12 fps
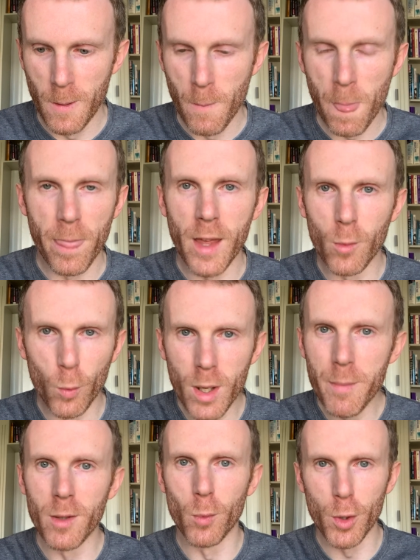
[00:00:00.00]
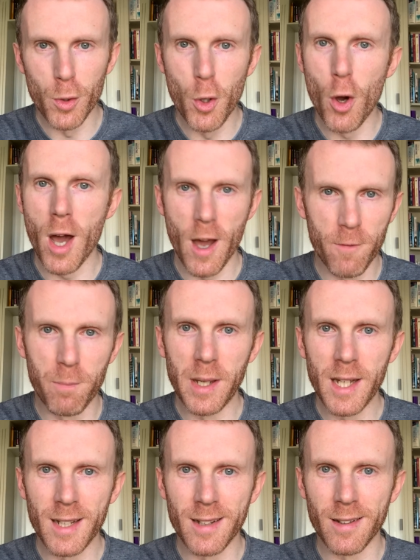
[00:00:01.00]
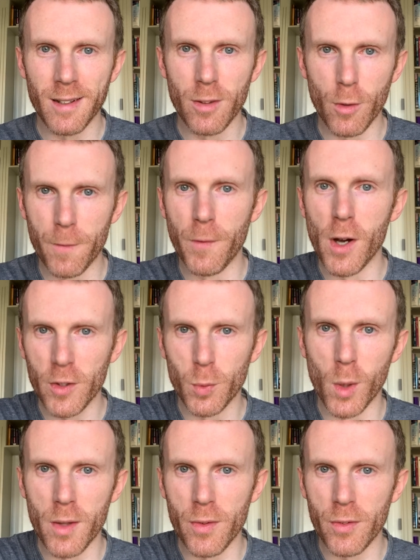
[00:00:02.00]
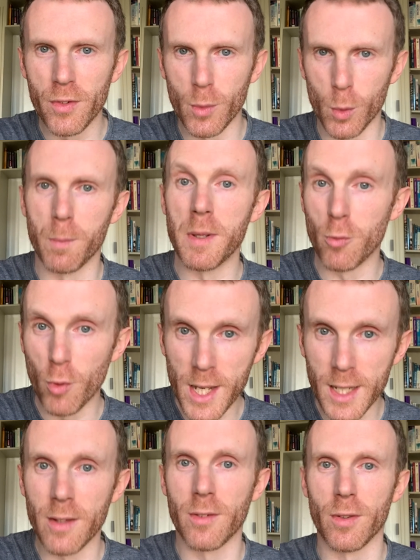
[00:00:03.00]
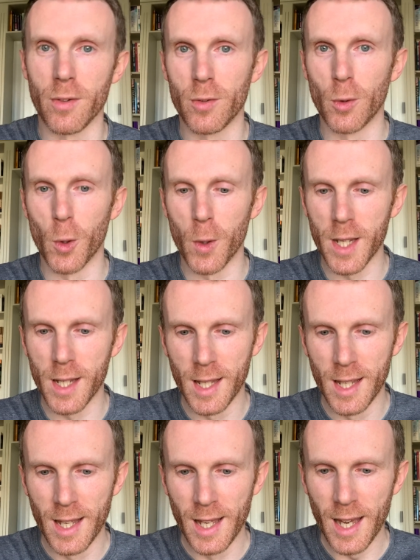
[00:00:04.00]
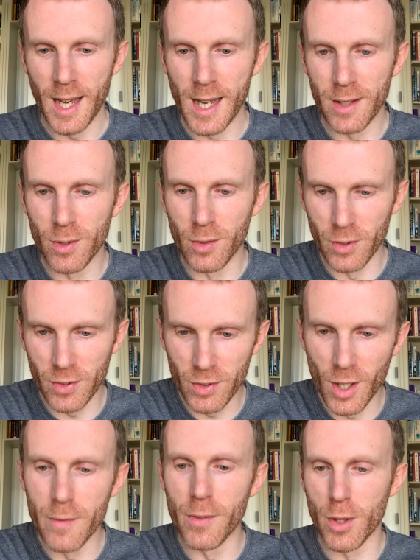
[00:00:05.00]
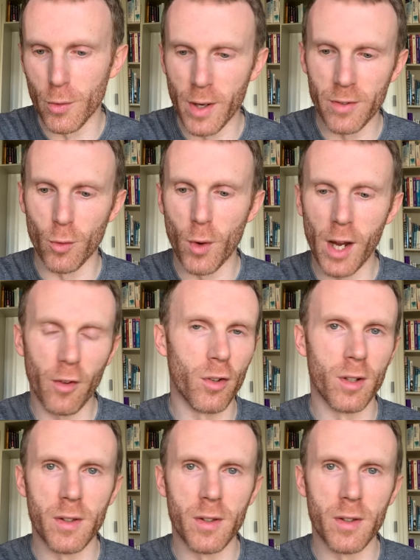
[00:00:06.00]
then women would not have been the first ones that would be written into the story to discover the resurrection.